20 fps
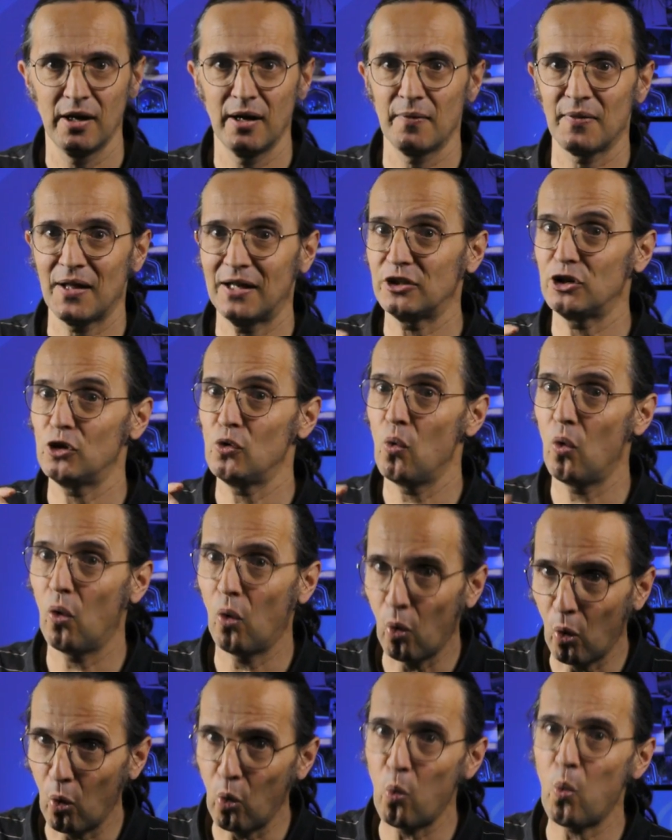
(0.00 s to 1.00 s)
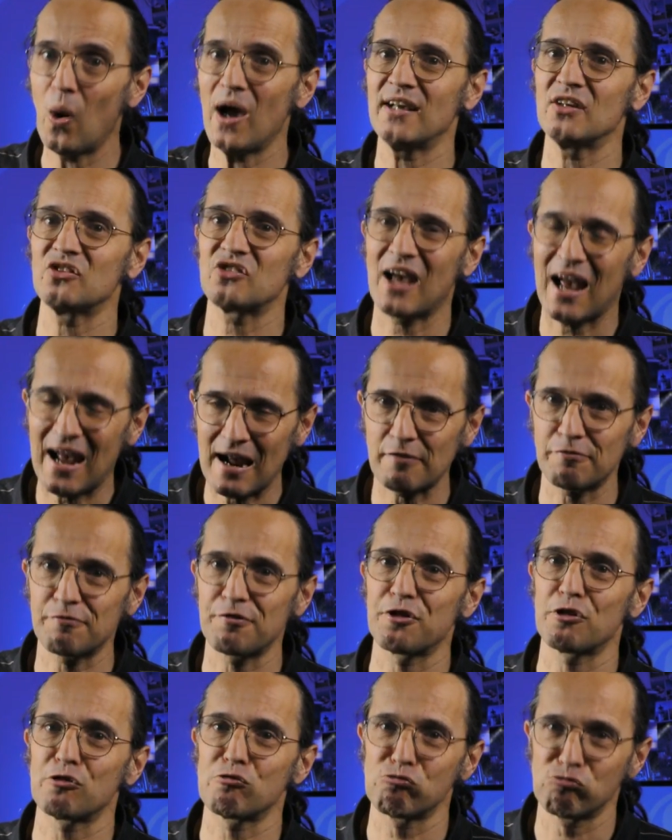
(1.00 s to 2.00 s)
that you always have
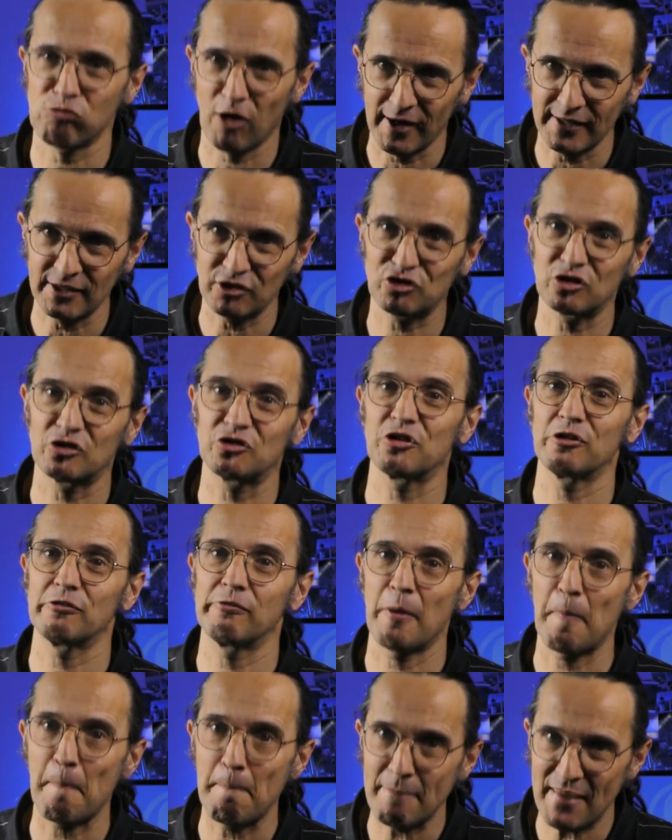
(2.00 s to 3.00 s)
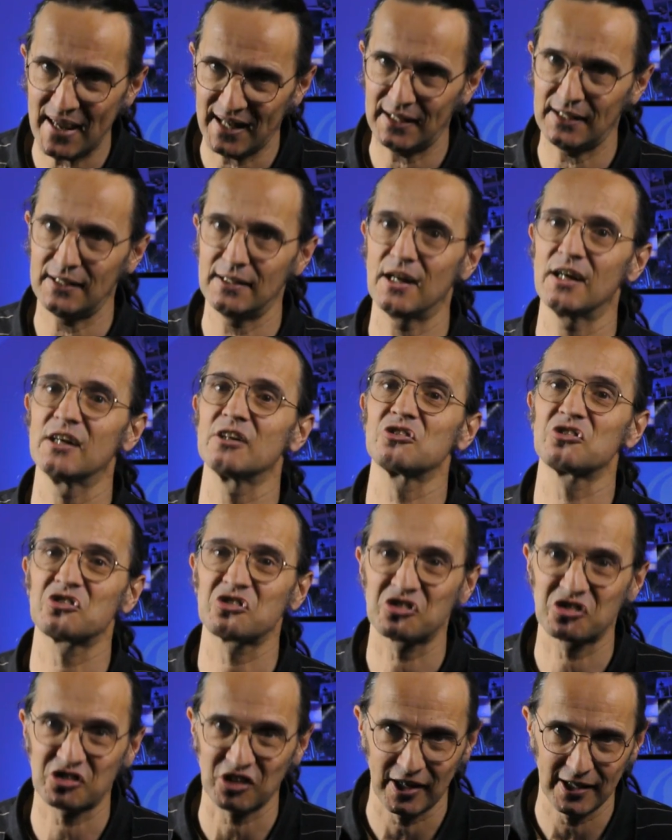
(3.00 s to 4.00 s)
the right to remain
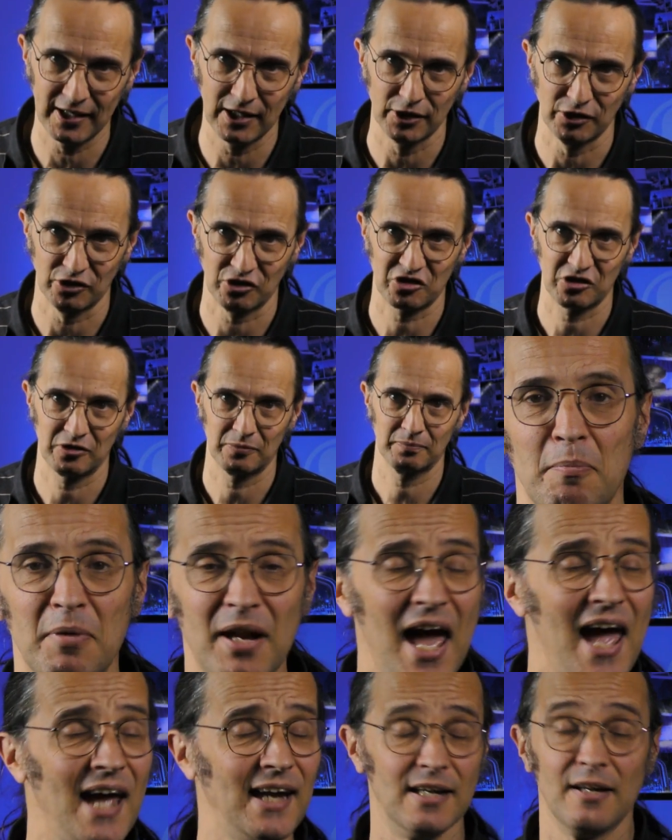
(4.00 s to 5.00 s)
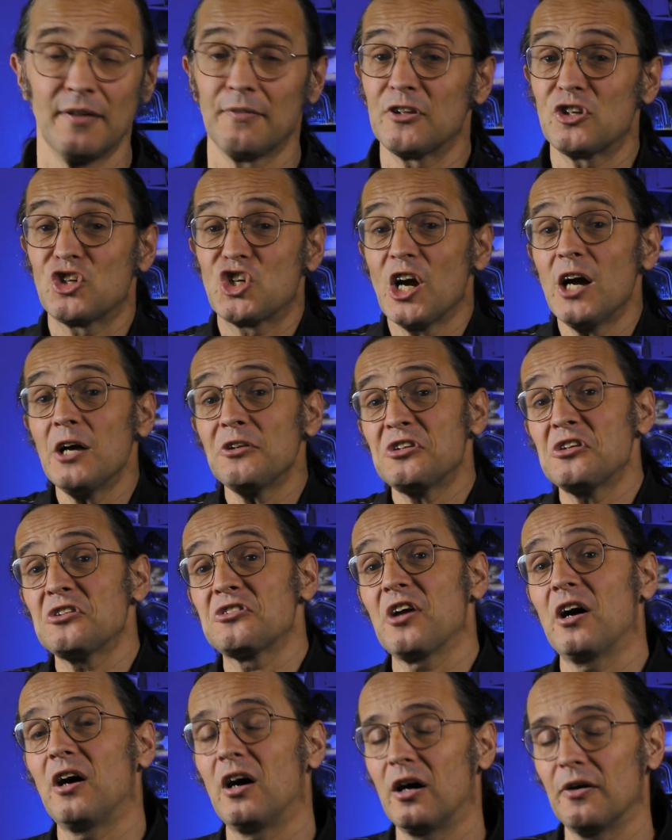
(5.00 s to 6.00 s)
silent. But hey, the chances
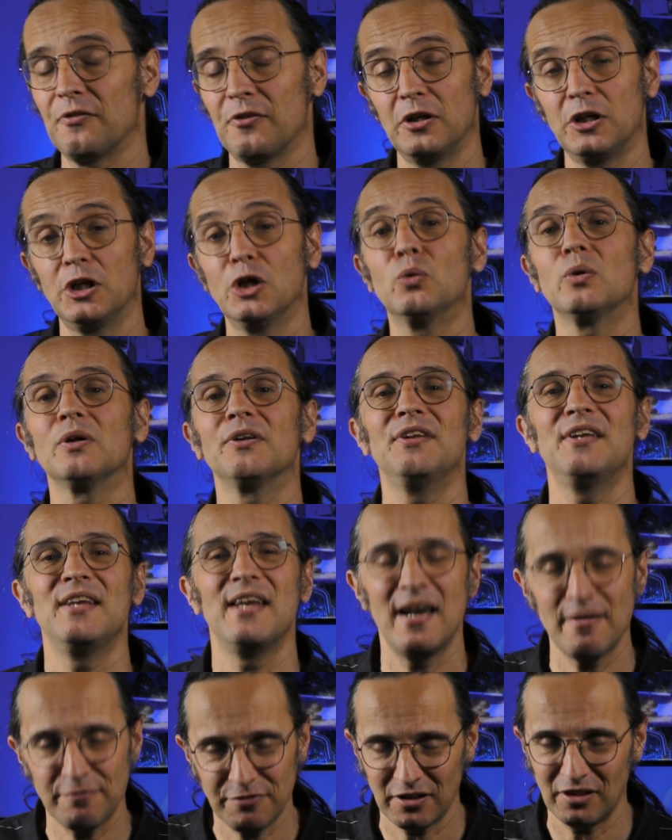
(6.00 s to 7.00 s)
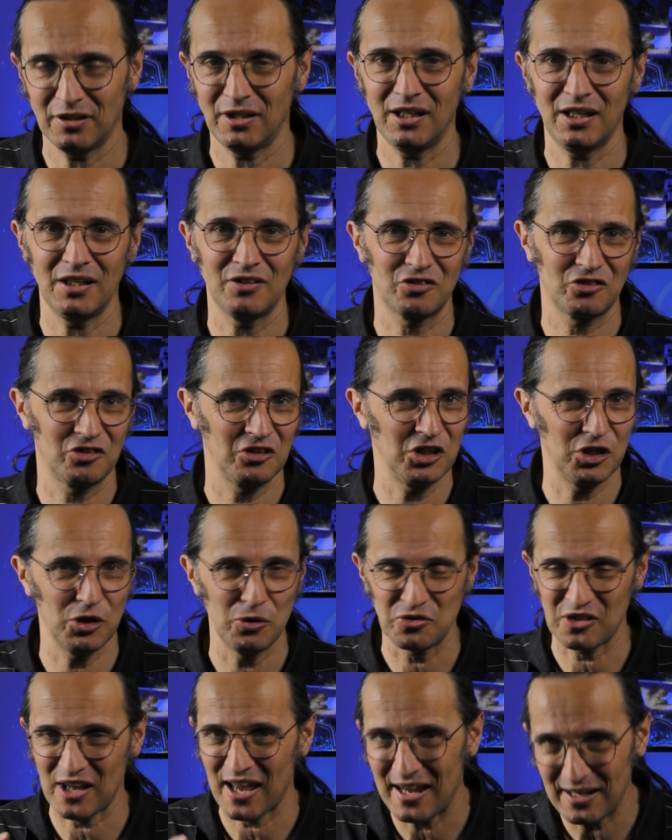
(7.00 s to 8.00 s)
are that you will never need to
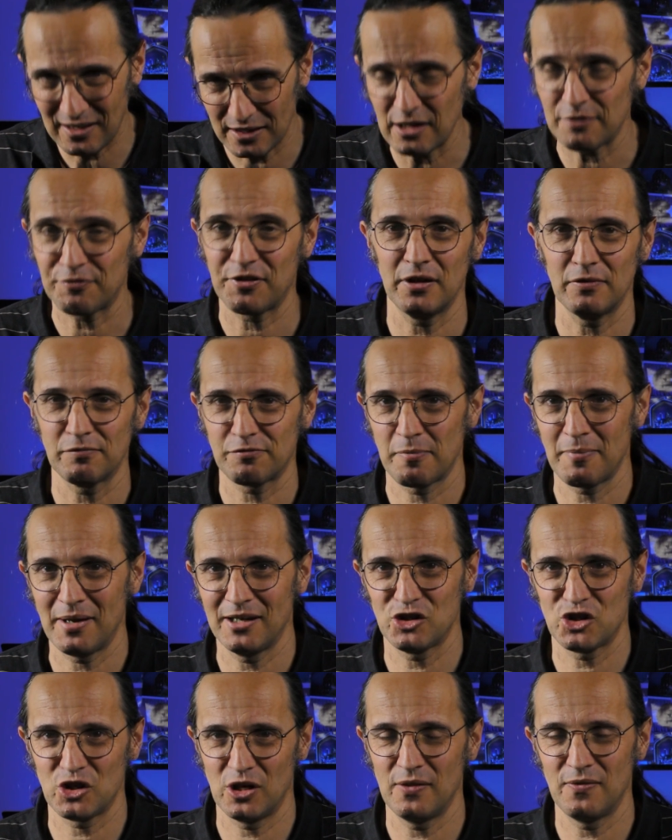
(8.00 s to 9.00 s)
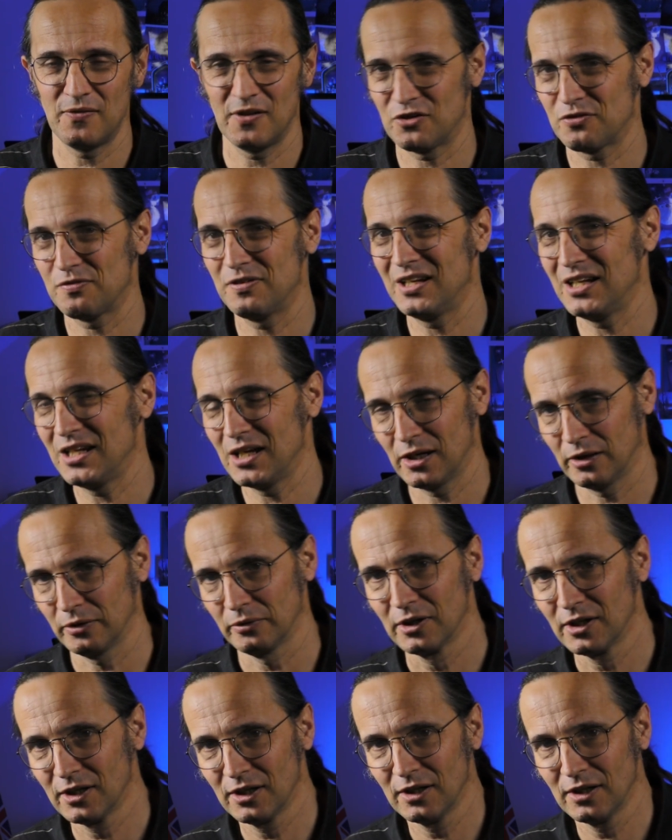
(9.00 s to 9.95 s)
use any of the information in this video.